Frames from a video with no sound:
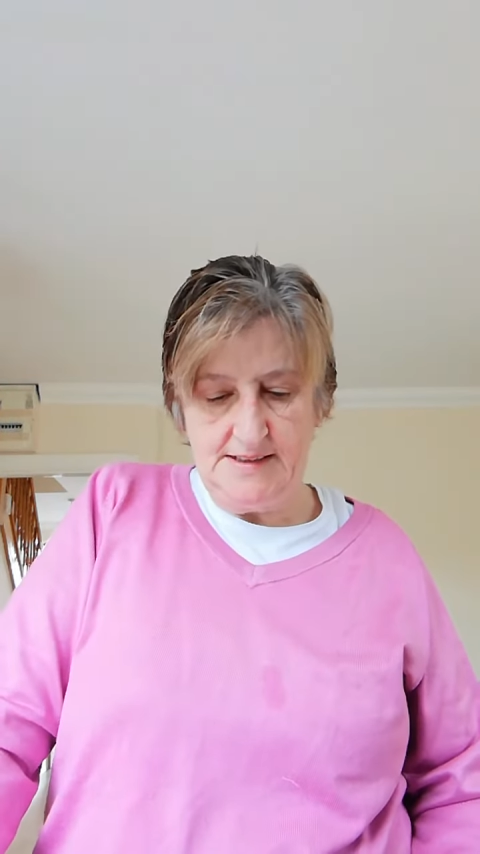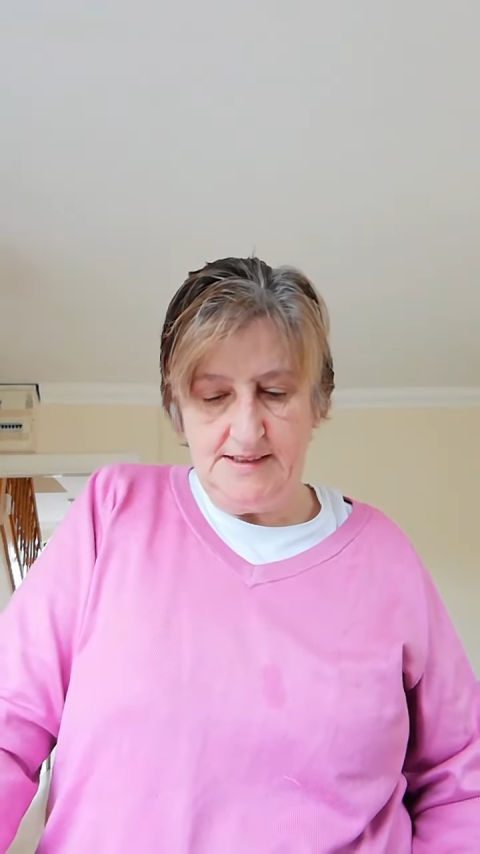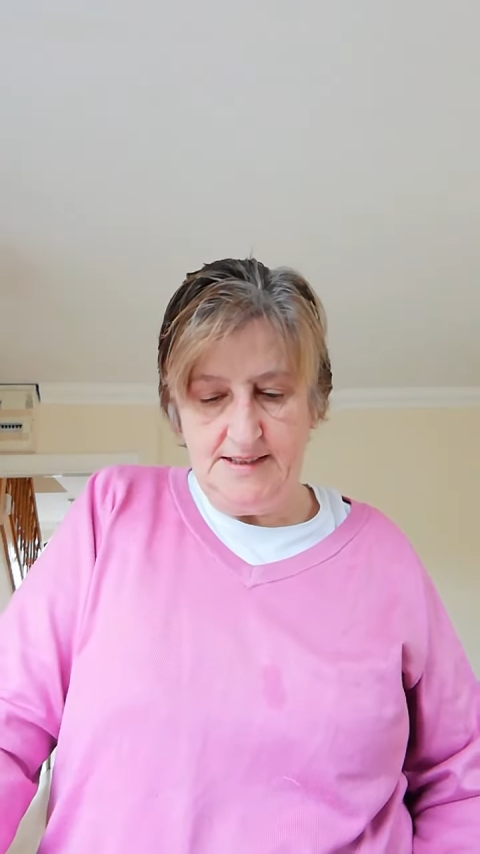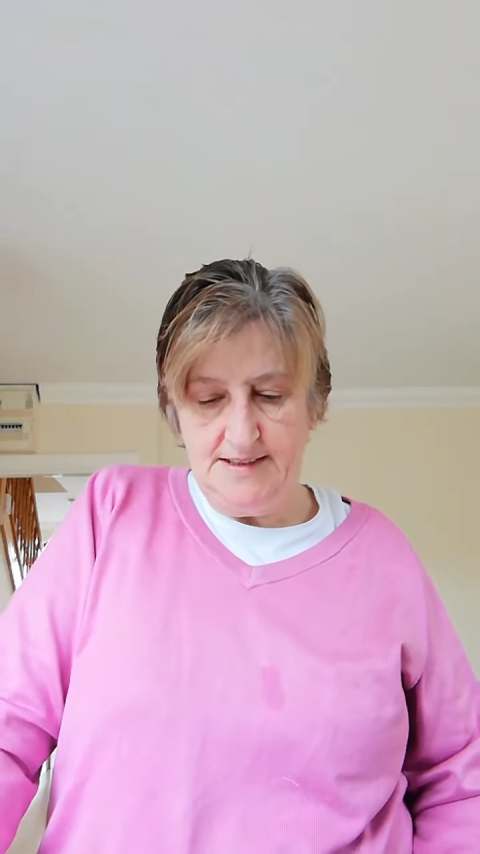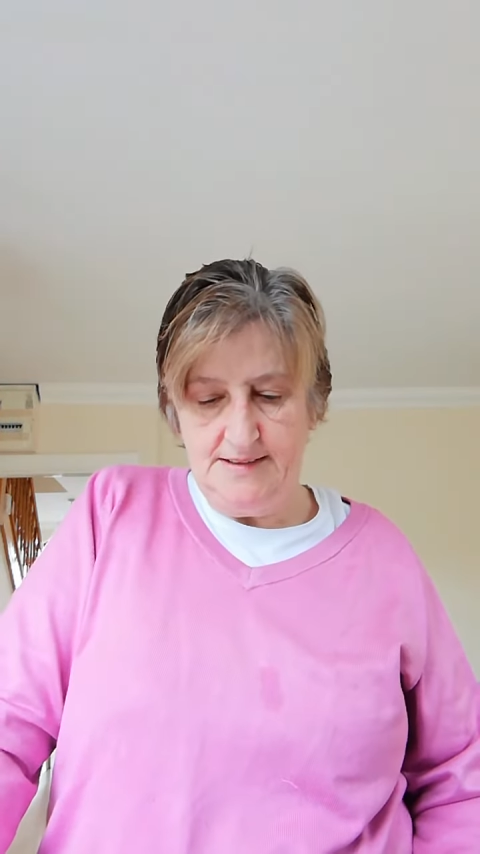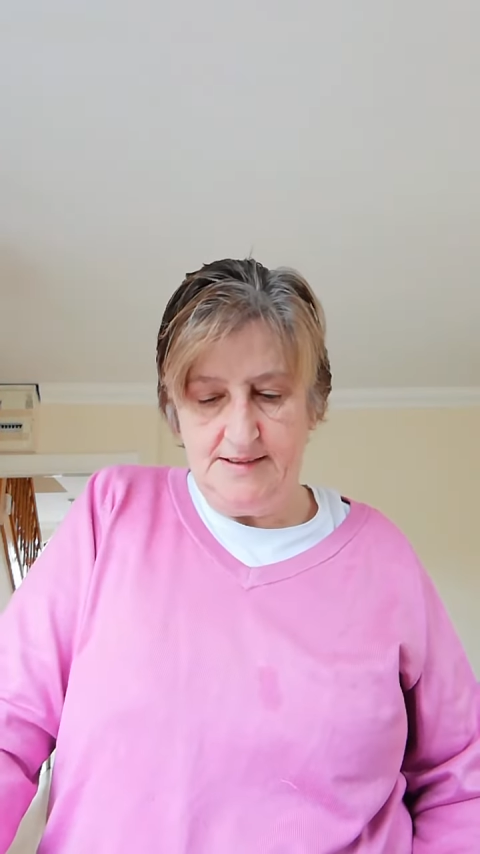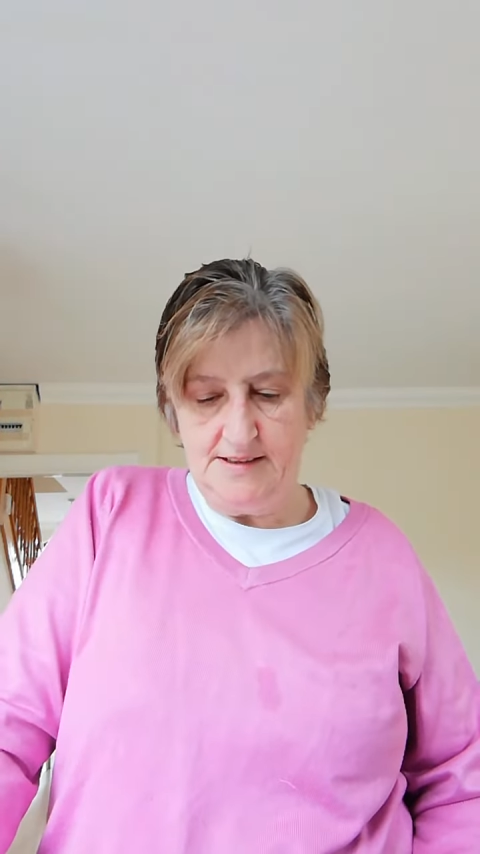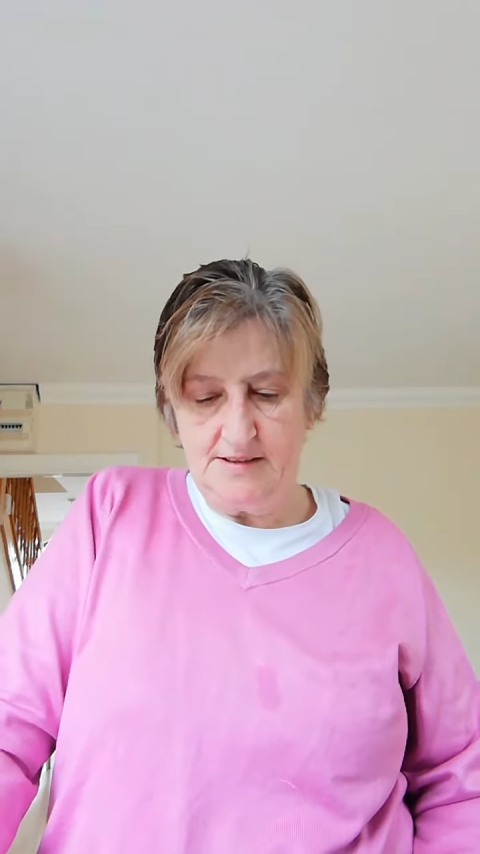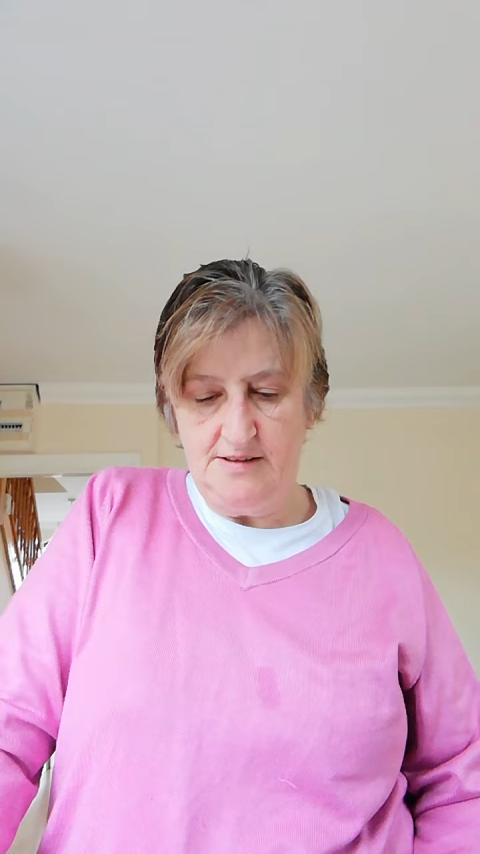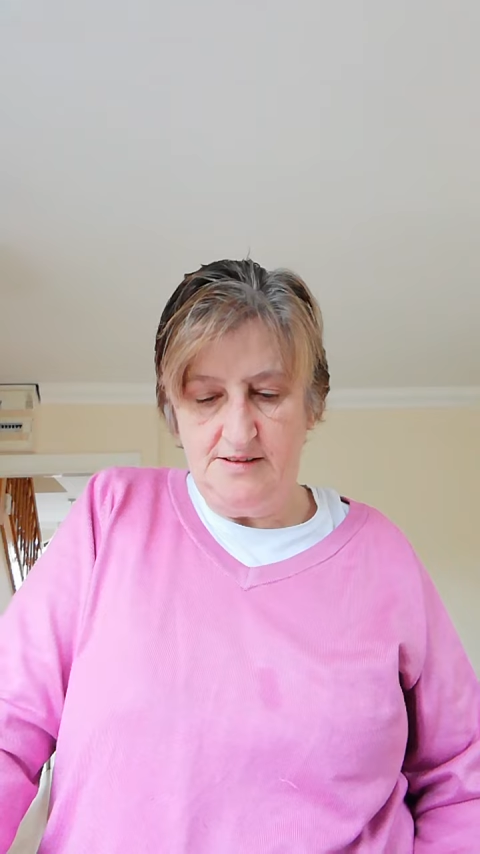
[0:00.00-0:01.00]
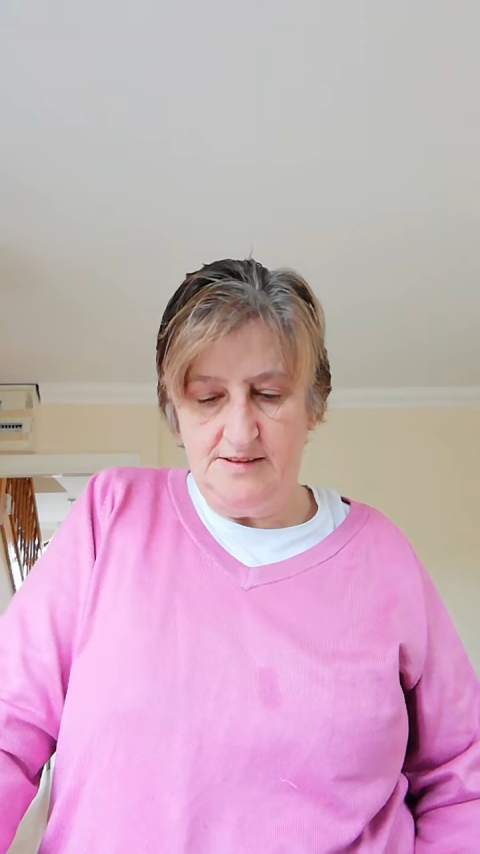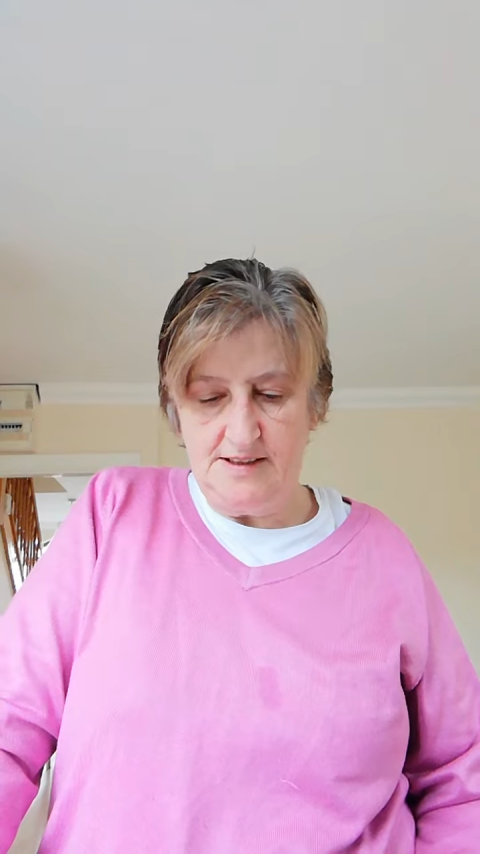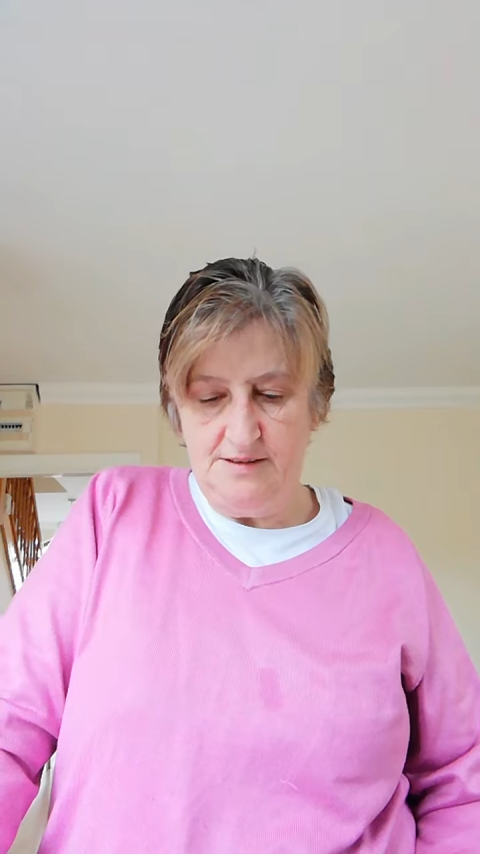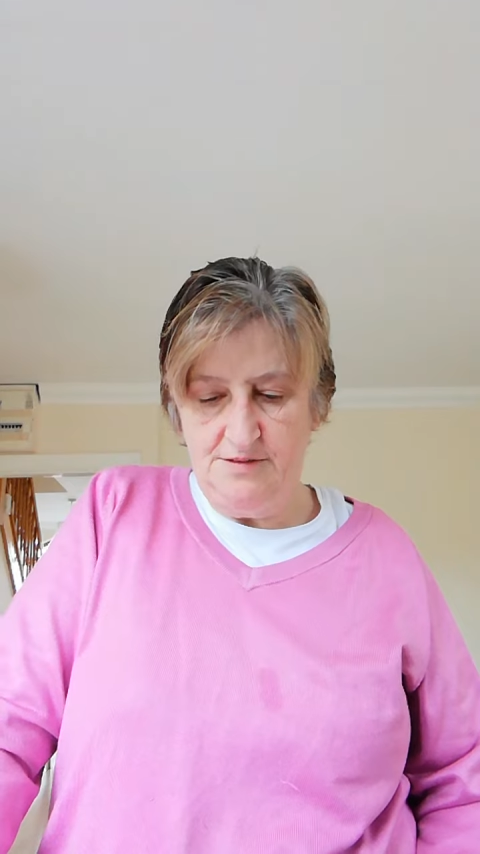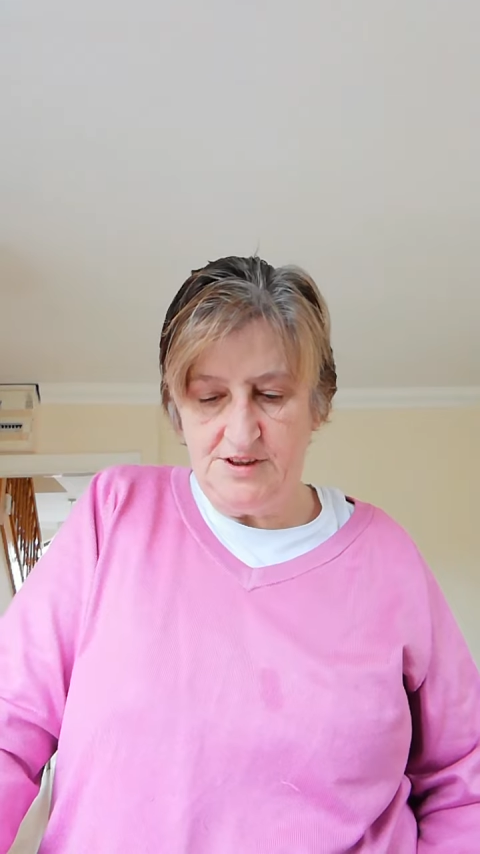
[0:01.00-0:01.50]
It's called
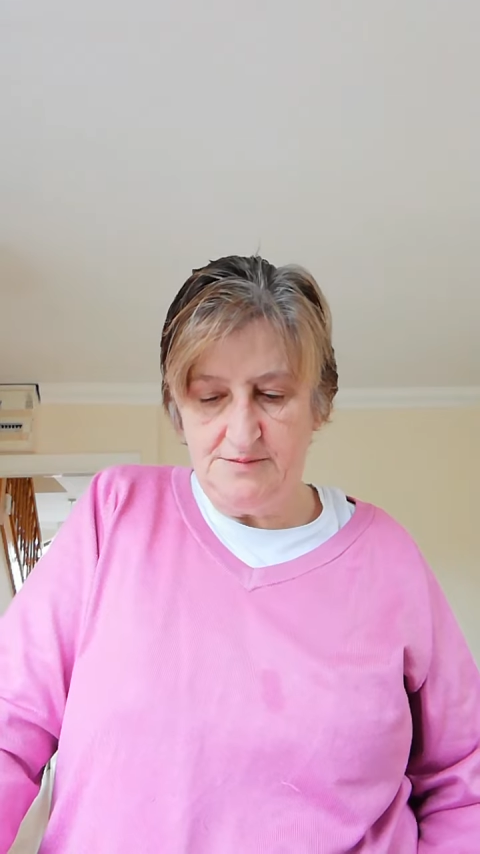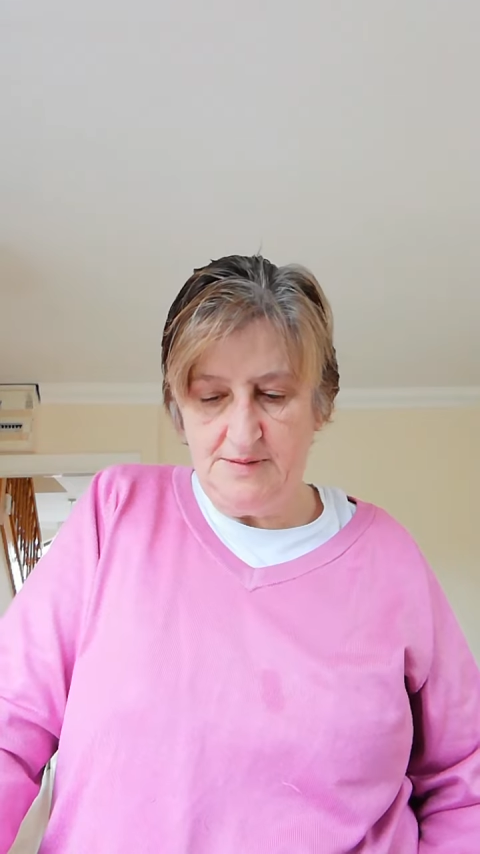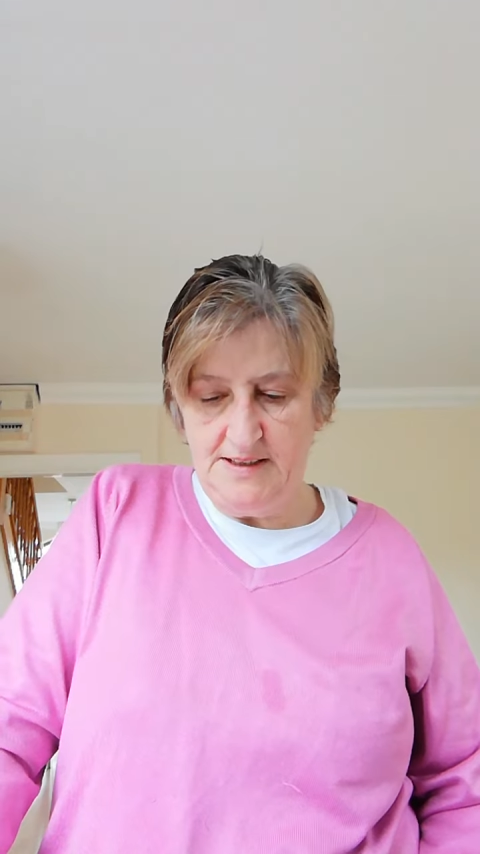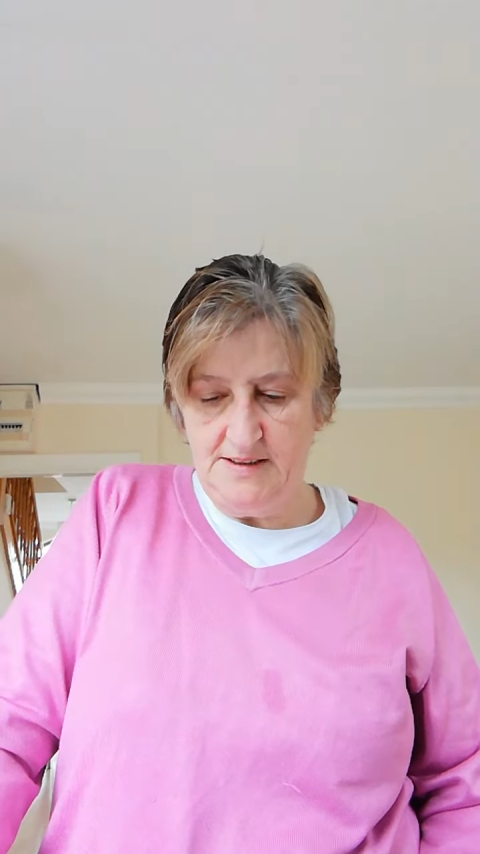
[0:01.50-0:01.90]
I Wish My